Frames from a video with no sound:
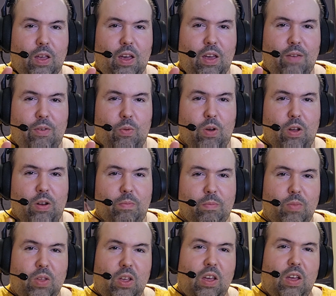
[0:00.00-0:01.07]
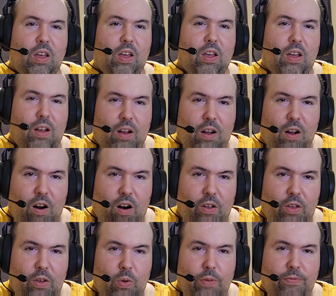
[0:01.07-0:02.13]
Hi, everyone. Are
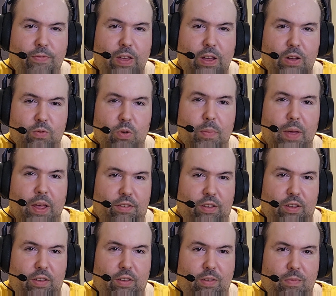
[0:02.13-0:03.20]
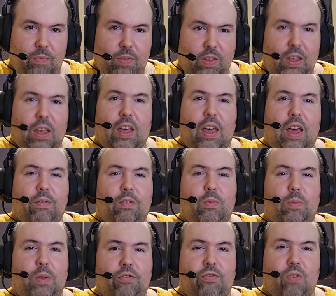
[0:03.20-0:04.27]
you a failed romantic? Have you
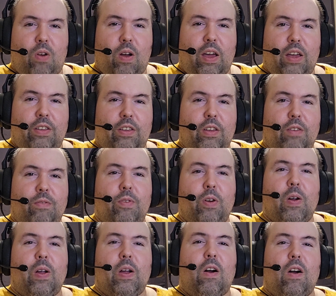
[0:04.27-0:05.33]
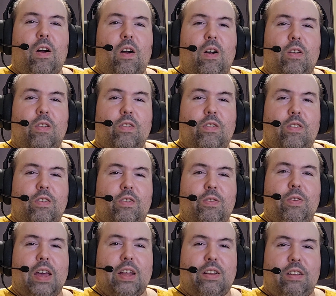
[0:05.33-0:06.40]
been trying very hard to
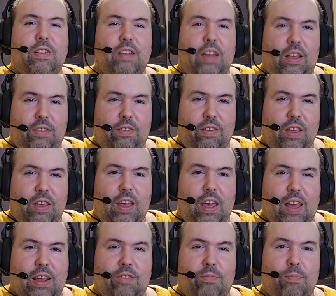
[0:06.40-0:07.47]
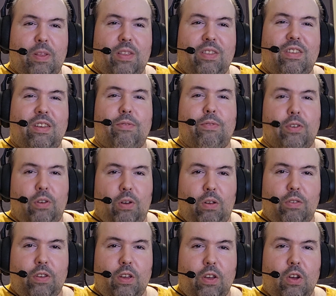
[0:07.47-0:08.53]
get a date and it's been
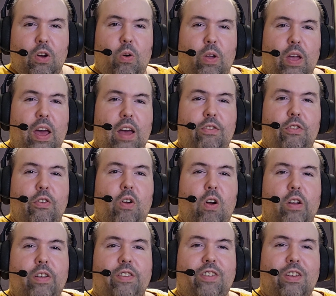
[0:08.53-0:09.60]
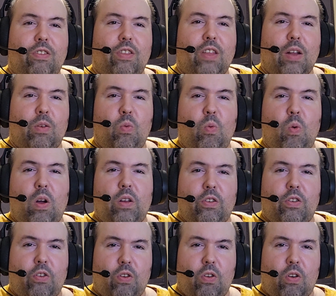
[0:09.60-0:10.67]
difficult? Or you had your heart set on that one
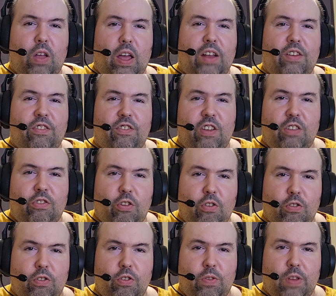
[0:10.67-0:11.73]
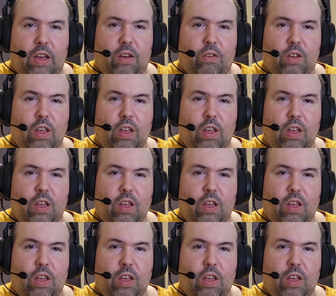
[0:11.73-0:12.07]
girl and she turned you down.